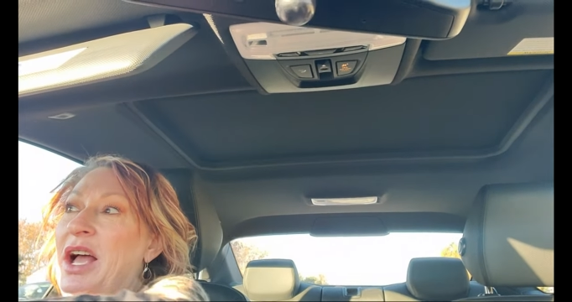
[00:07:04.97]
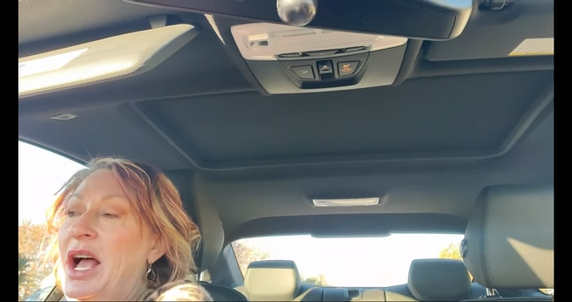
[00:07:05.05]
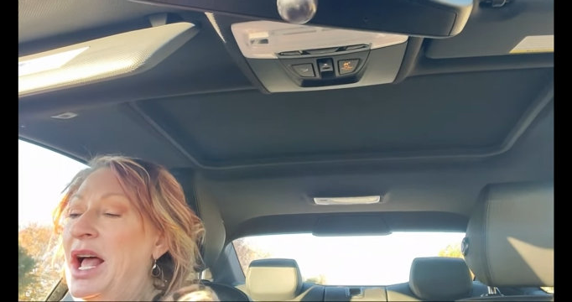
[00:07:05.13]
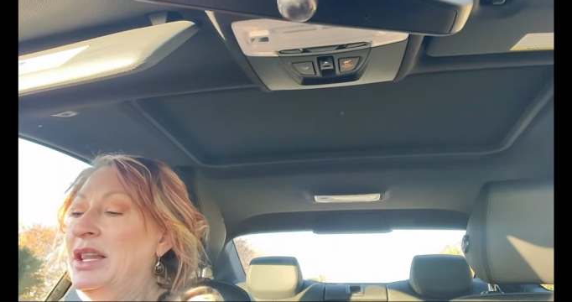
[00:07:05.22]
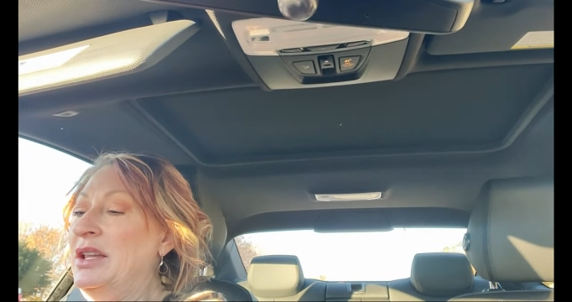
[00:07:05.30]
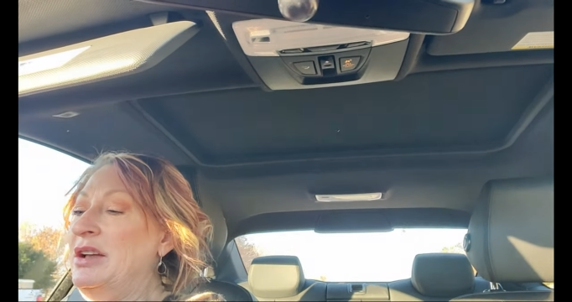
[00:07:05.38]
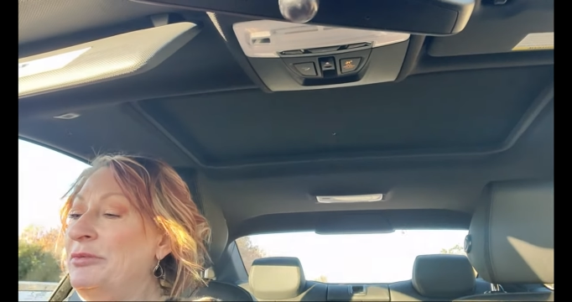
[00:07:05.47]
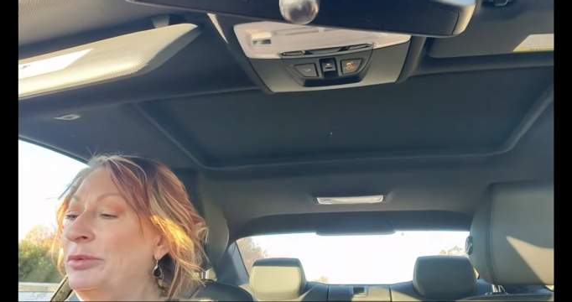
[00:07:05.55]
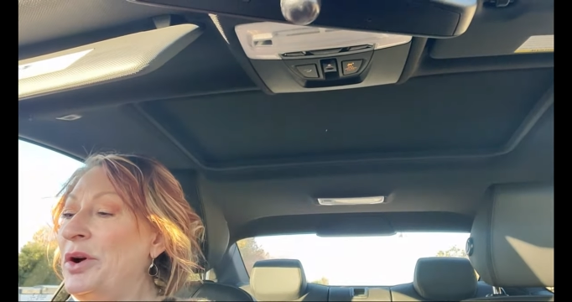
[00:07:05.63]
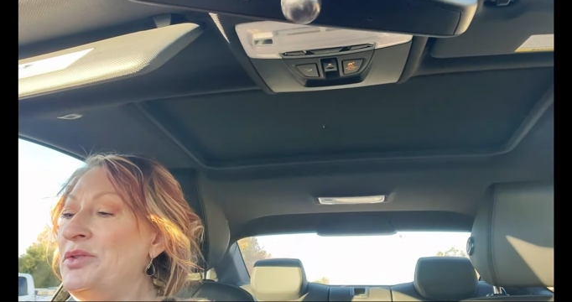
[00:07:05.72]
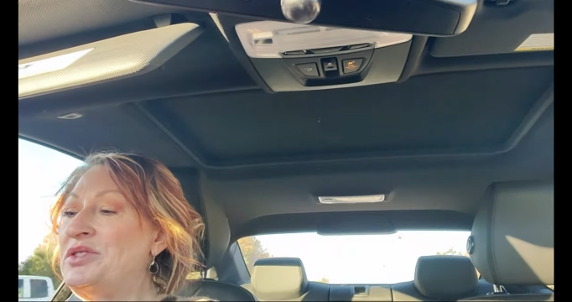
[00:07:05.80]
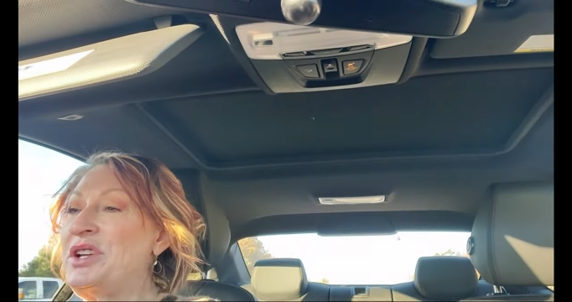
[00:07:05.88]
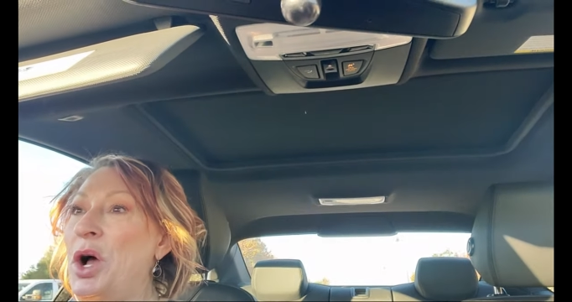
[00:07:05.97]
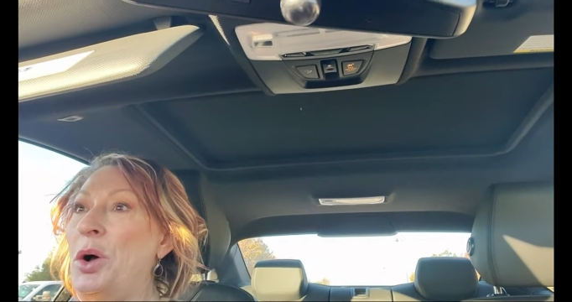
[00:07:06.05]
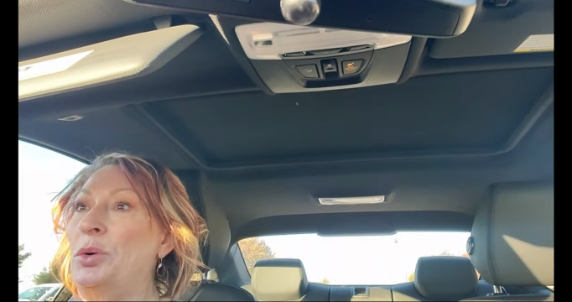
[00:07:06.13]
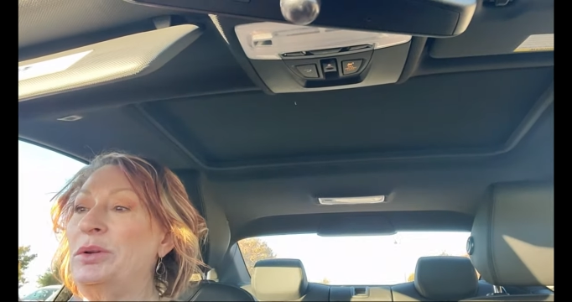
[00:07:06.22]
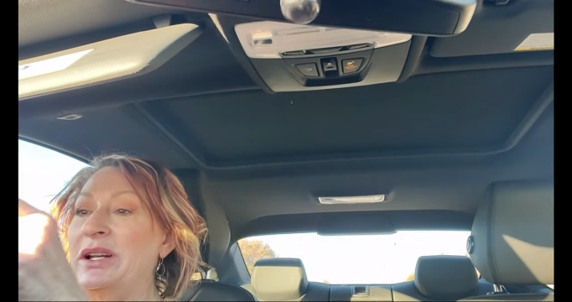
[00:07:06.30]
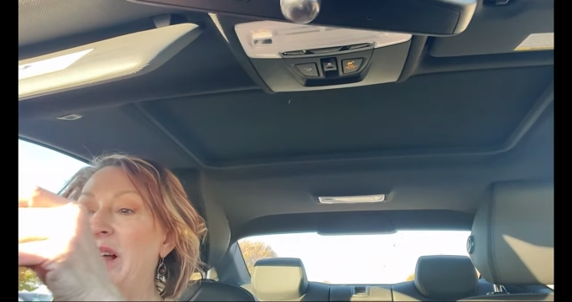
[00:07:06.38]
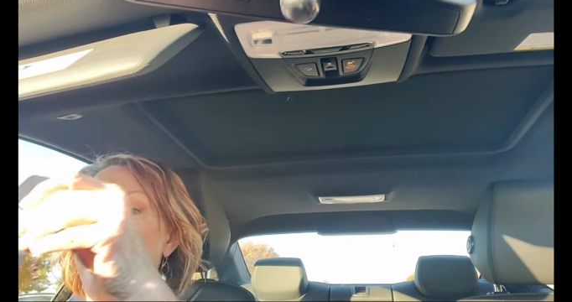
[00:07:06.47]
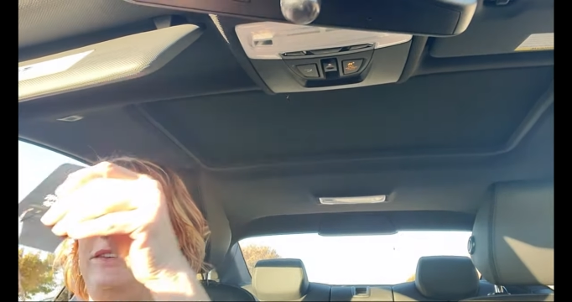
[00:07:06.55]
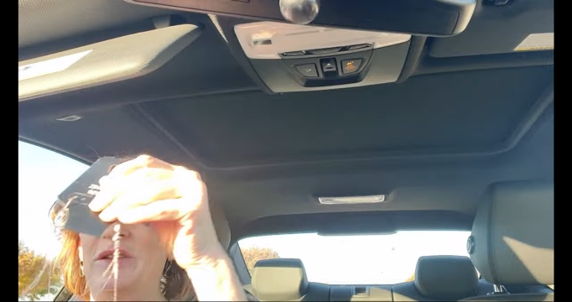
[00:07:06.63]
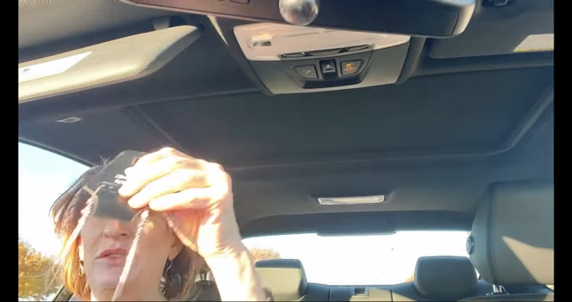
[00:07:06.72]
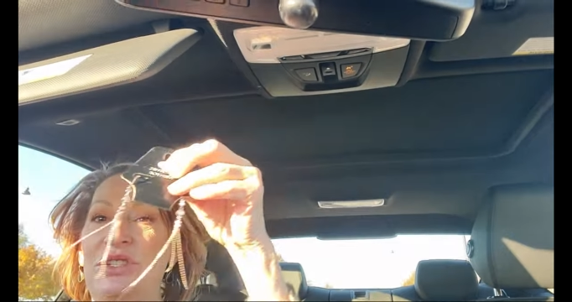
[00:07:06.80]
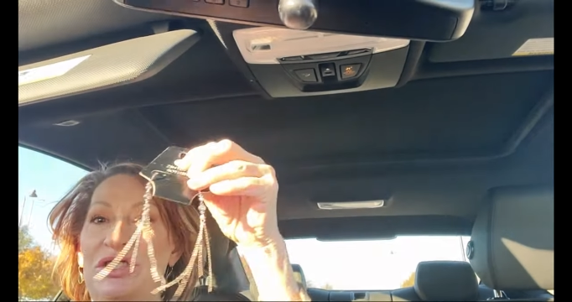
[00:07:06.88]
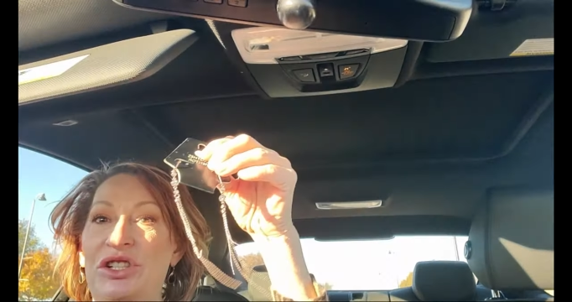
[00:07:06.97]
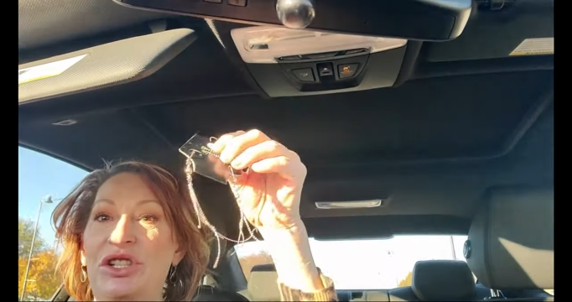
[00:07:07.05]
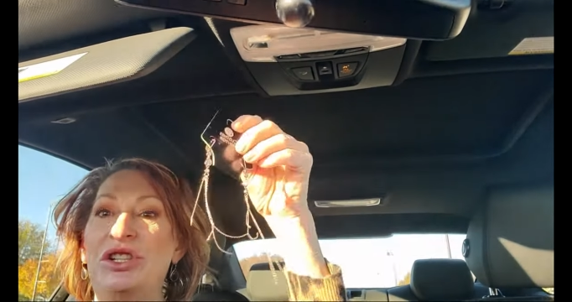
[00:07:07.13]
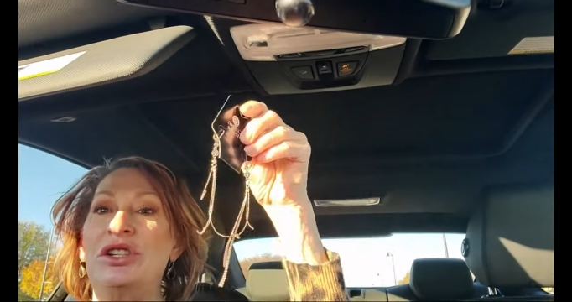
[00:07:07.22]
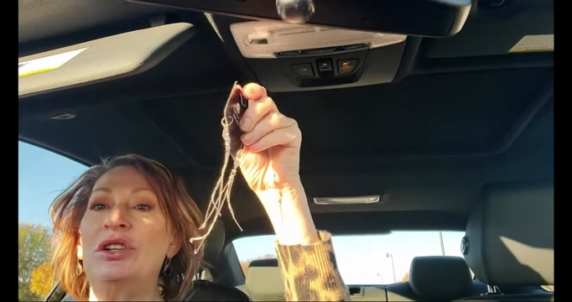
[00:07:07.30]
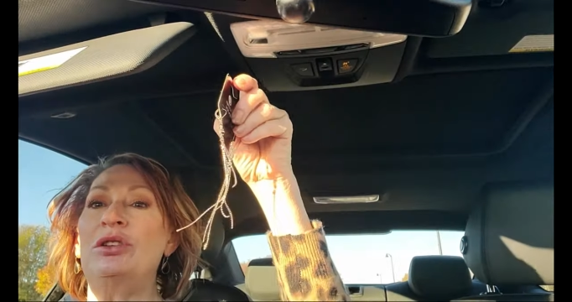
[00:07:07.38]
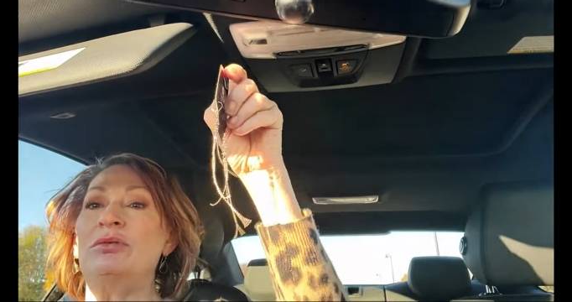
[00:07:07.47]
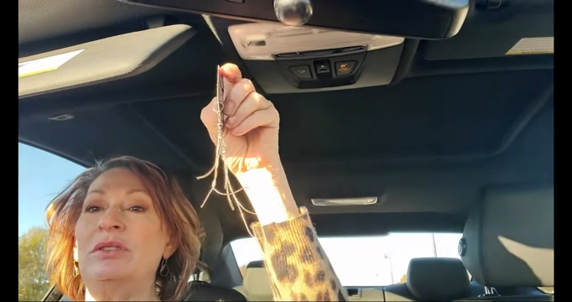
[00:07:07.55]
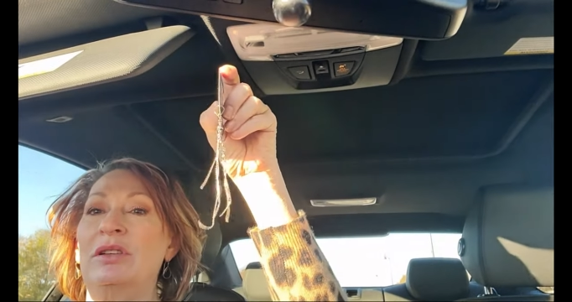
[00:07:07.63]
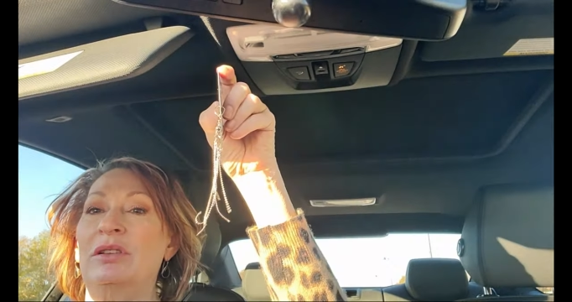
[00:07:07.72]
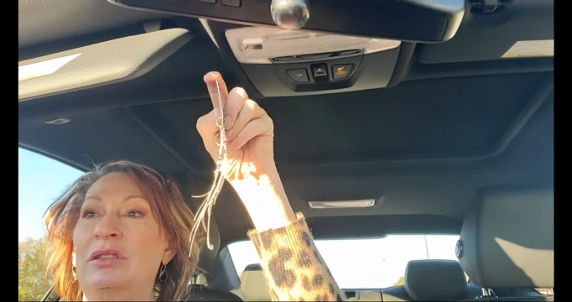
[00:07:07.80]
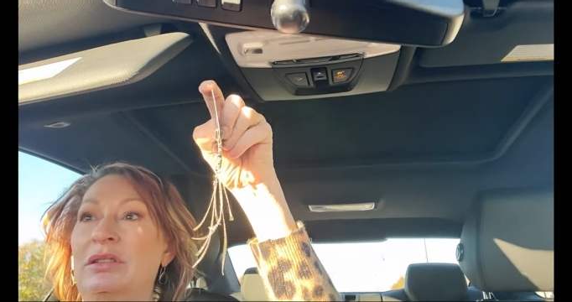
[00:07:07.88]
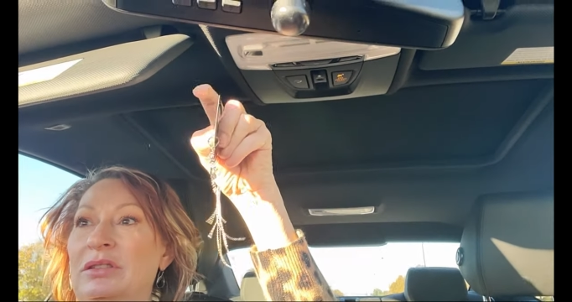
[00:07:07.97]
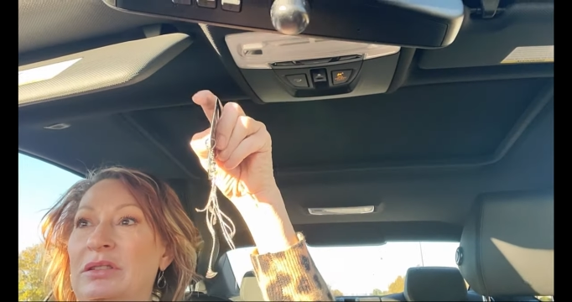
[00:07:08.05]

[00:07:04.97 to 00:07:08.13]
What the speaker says: I love rose gold, and I found these cute little,